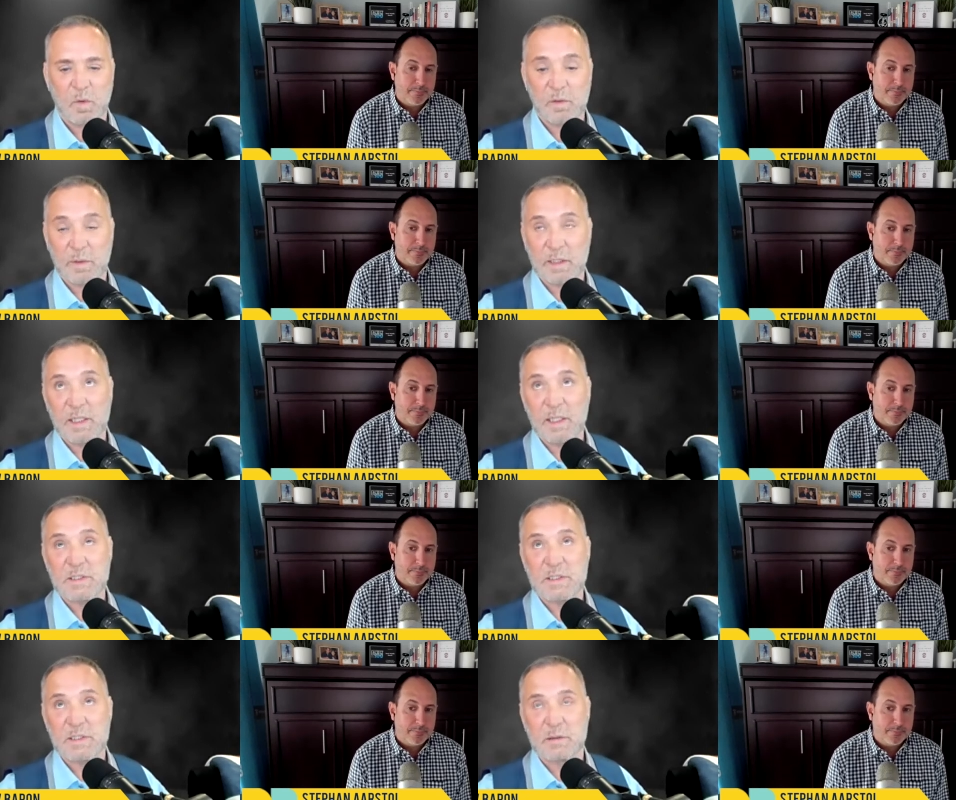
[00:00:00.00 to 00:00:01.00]
Speaker 1: do we need
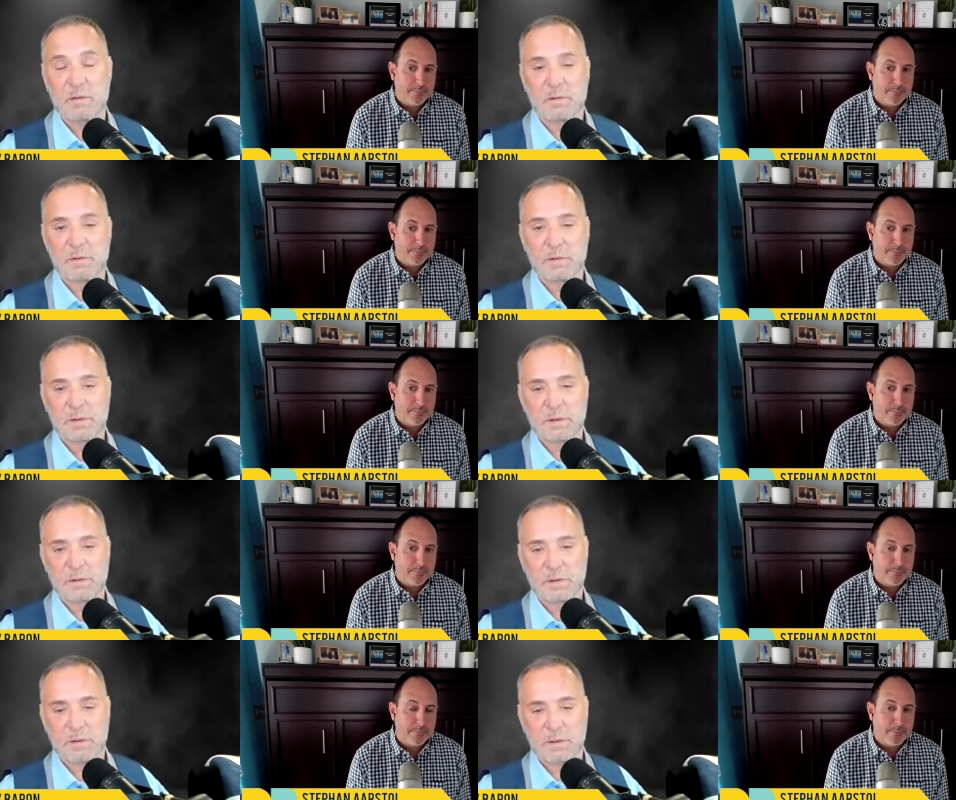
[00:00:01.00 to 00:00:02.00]
to
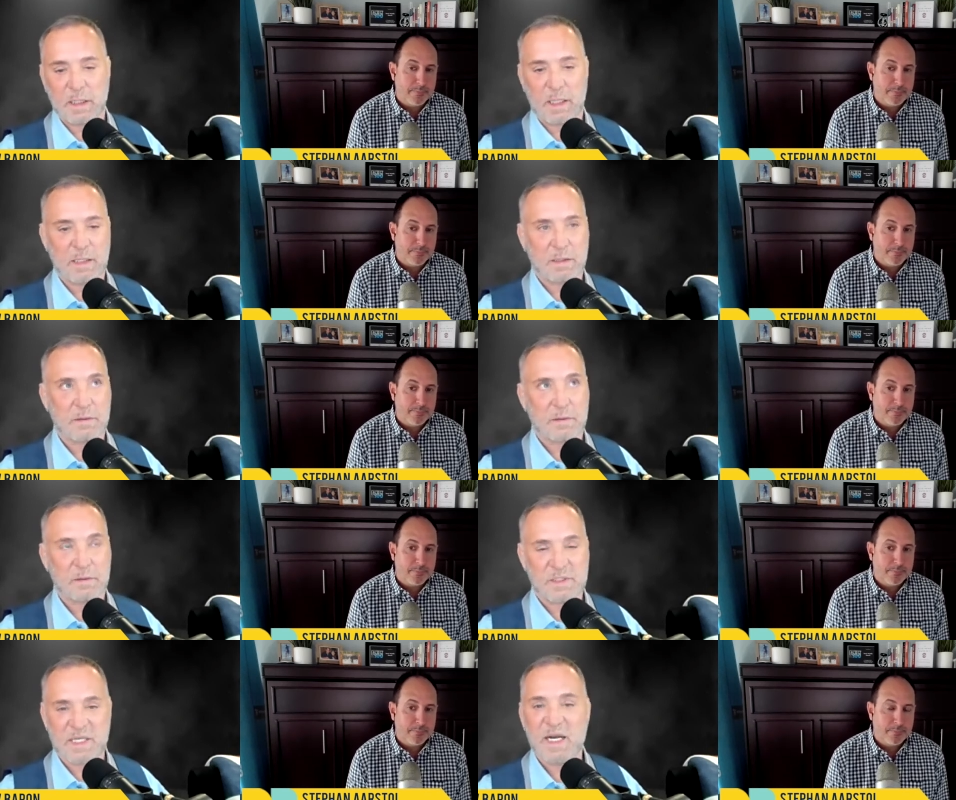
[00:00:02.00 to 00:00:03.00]
uh,
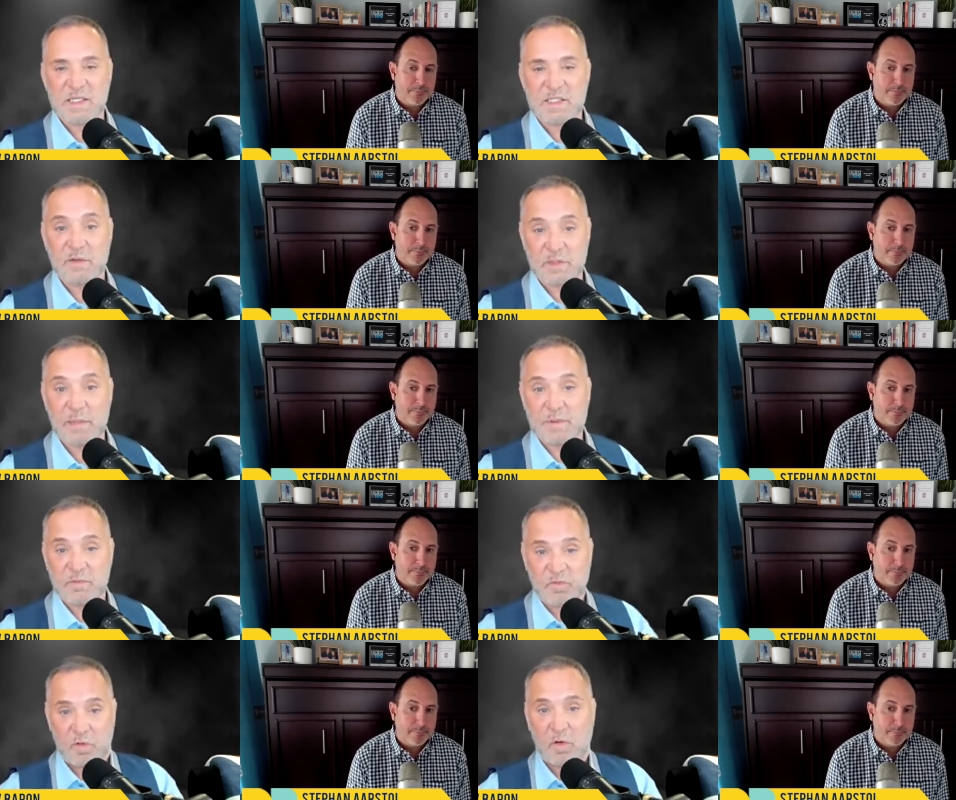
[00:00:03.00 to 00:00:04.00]
set ourselves up
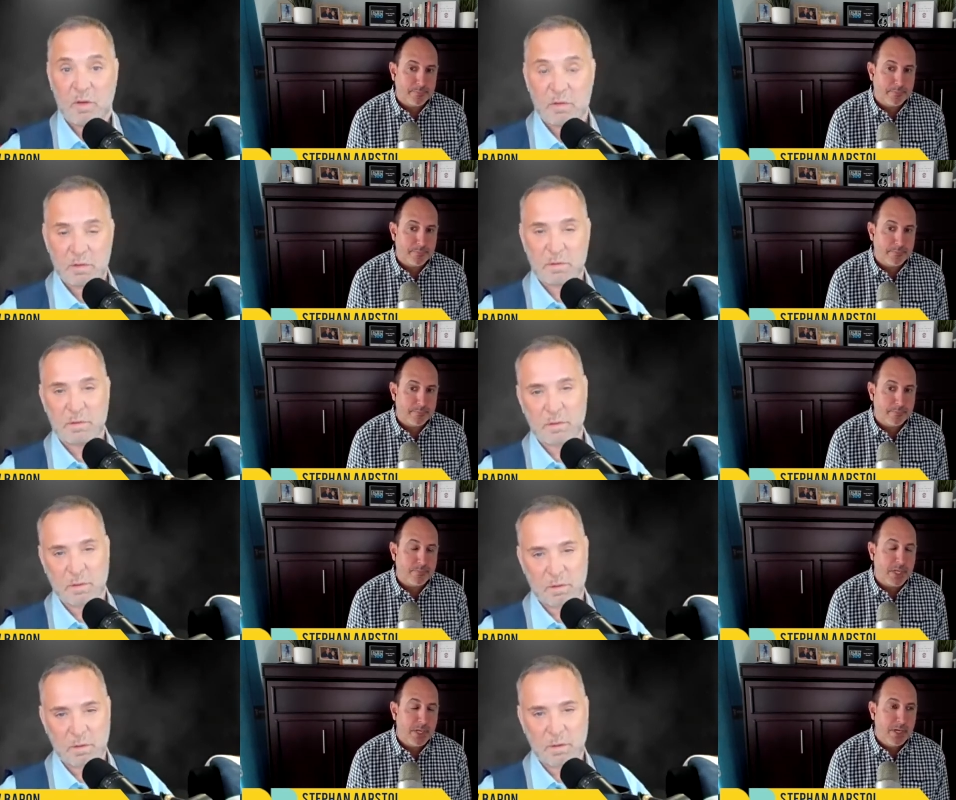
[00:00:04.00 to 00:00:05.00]
for?
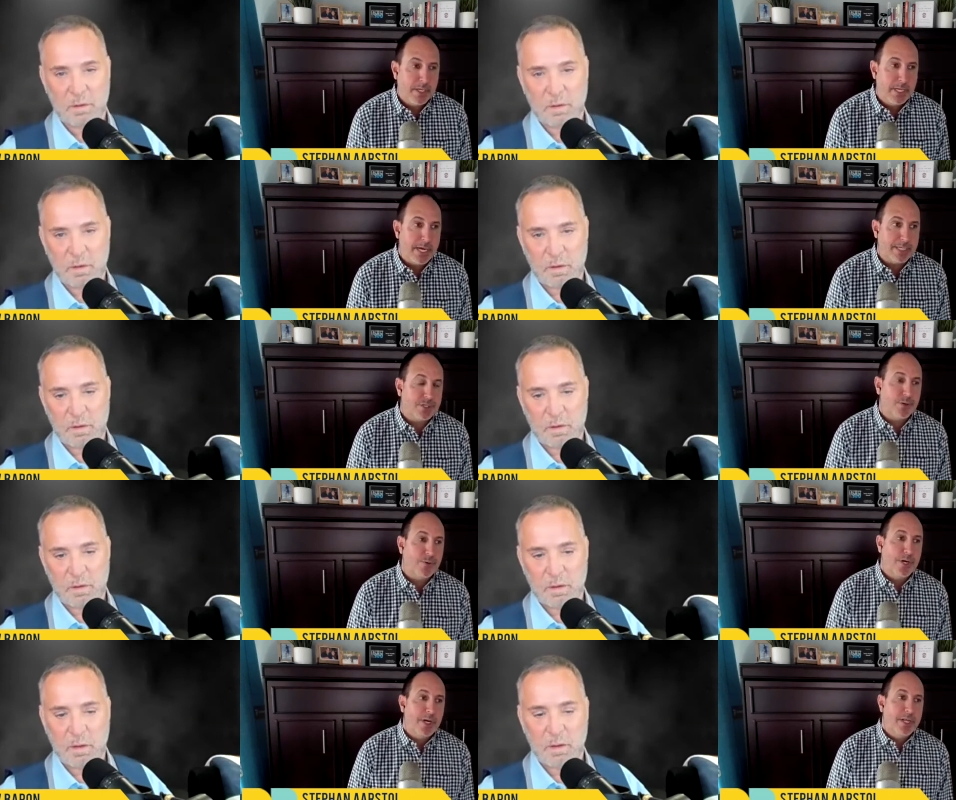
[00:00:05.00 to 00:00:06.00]
Speaker 2: Yeah.
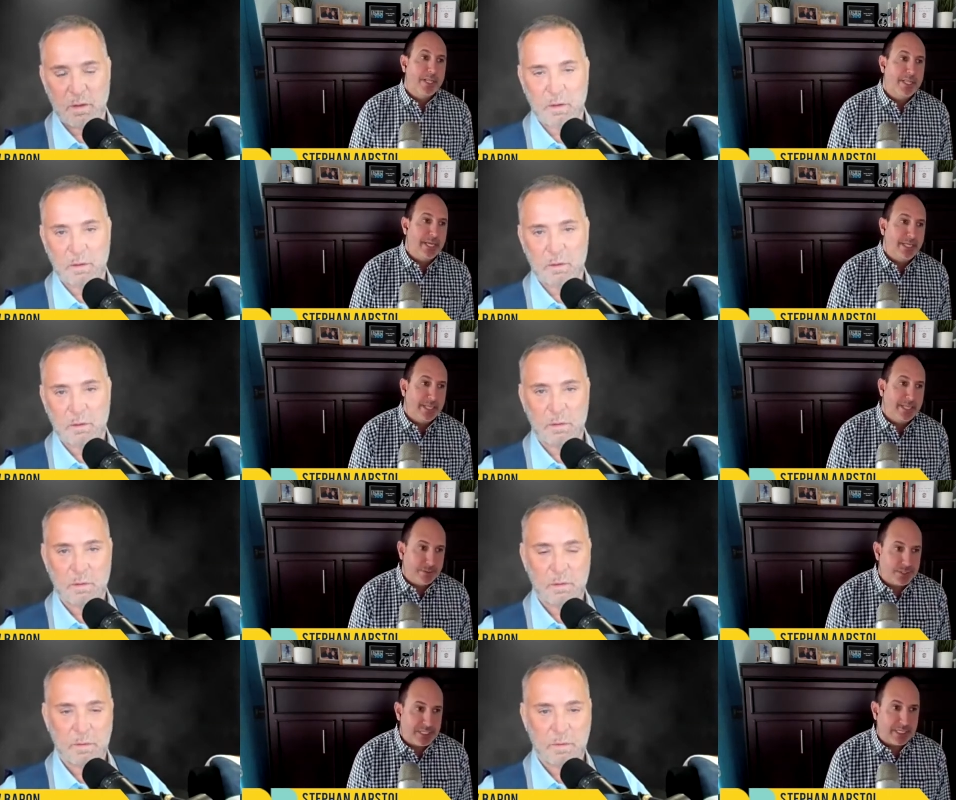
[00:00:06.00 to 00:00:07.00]
So the the
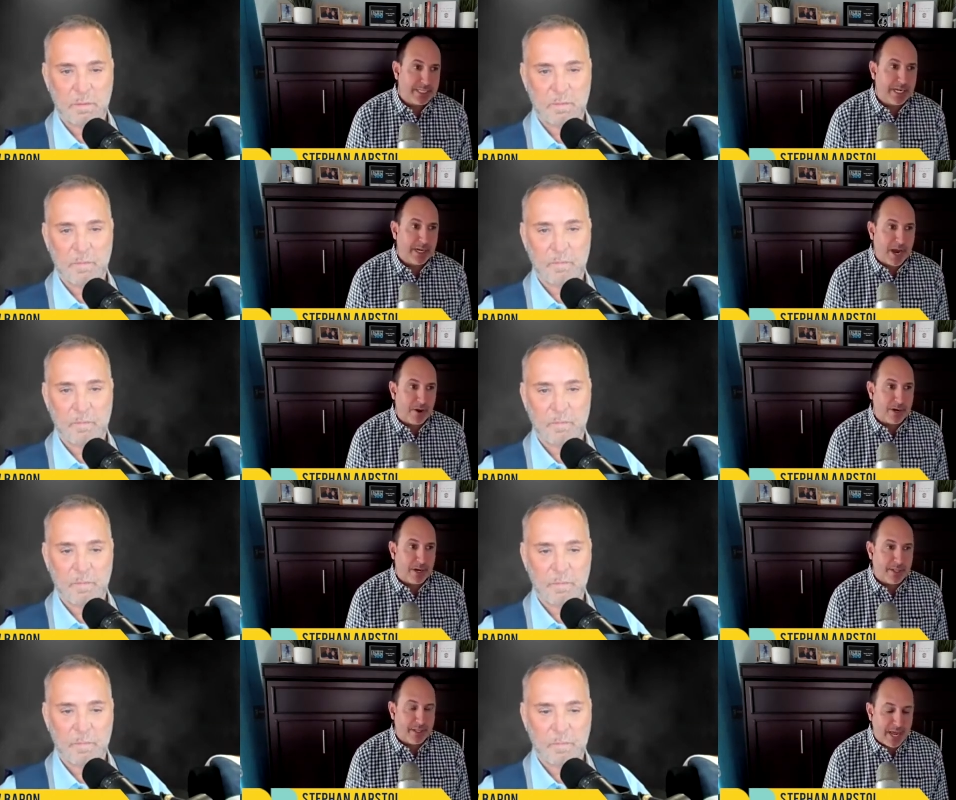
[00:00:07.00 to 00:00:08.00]
interesting thing about
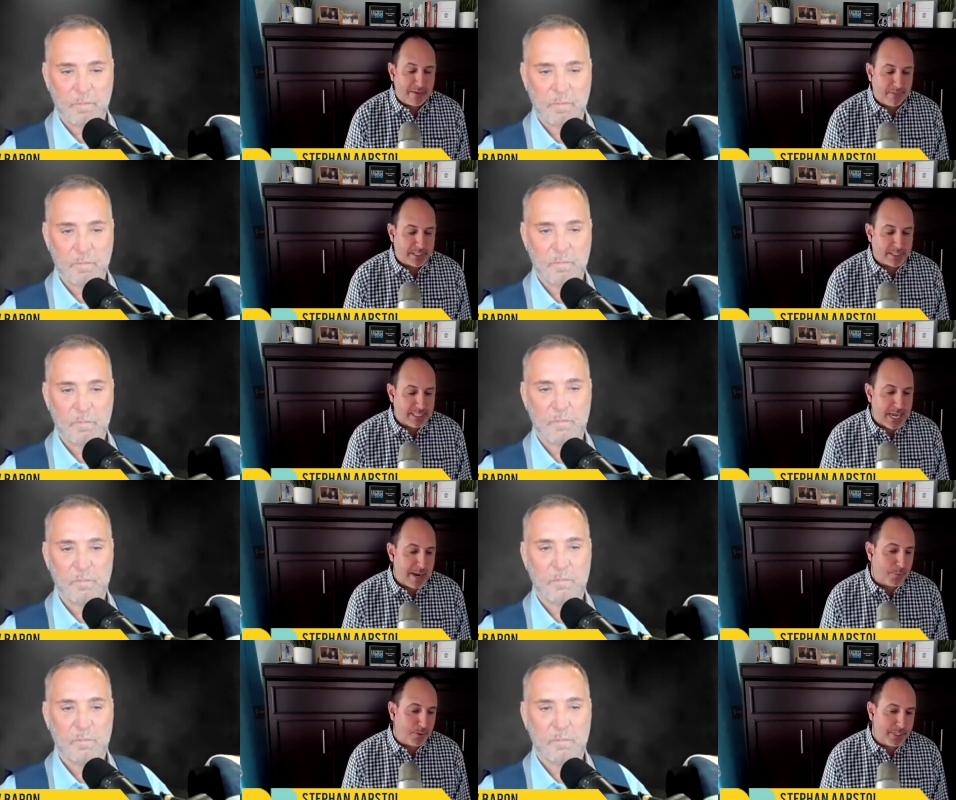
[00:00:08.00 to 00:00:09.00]
uh, the Netflix
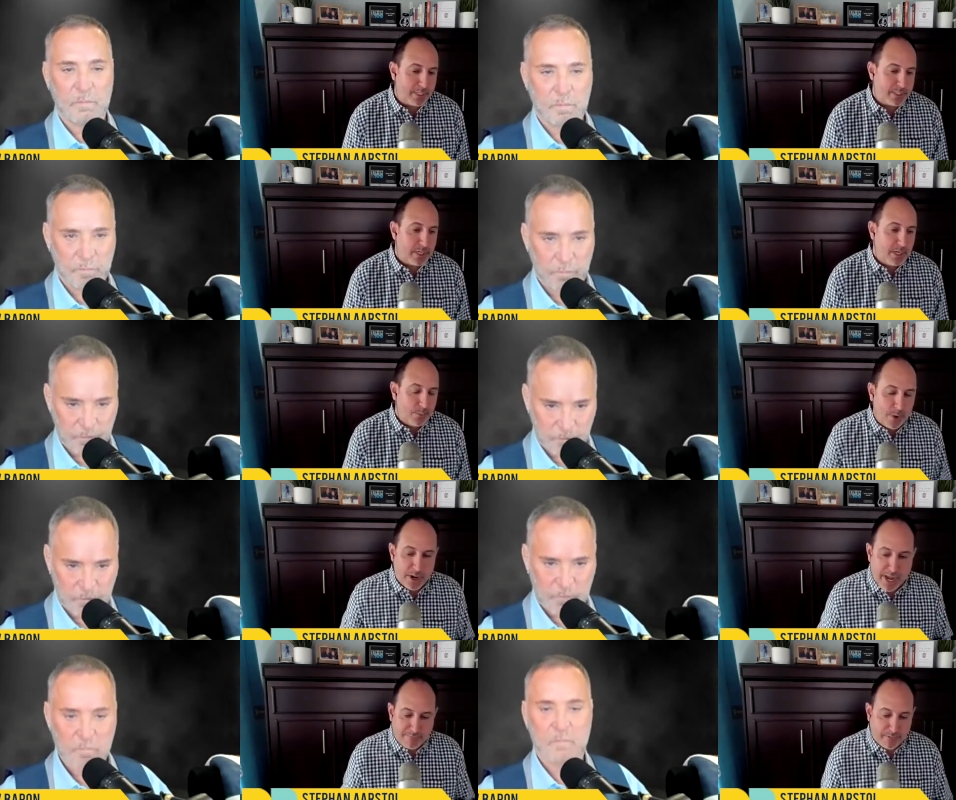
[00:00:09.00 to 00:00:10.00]
example is where
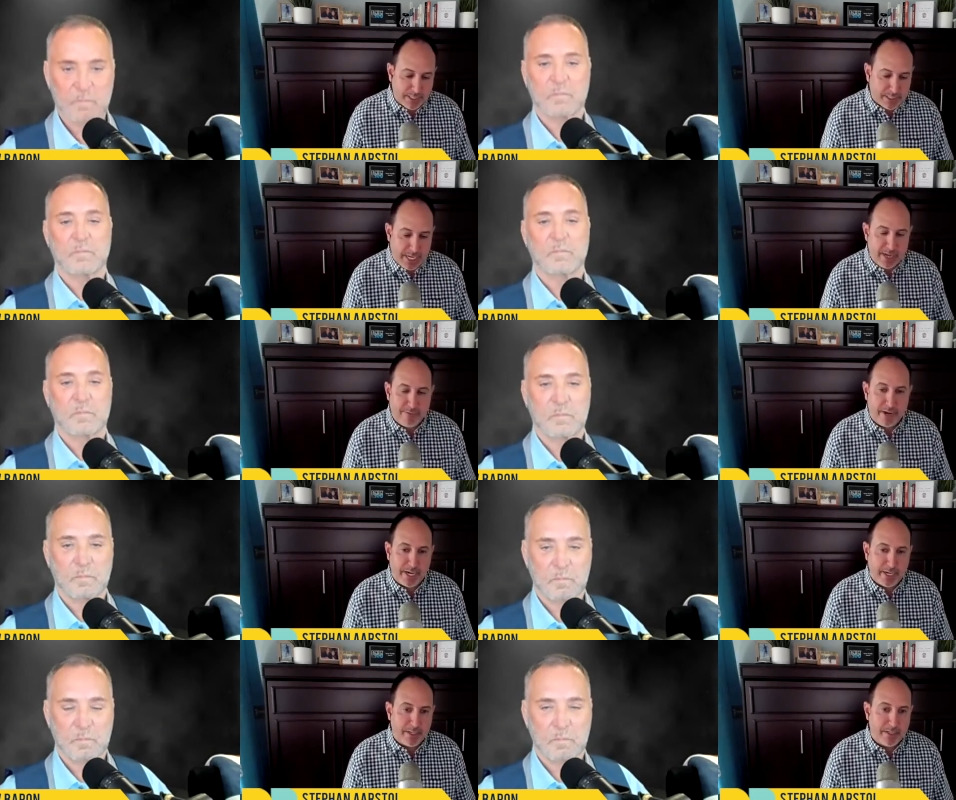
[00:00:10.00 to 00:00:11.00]
Netflix innovated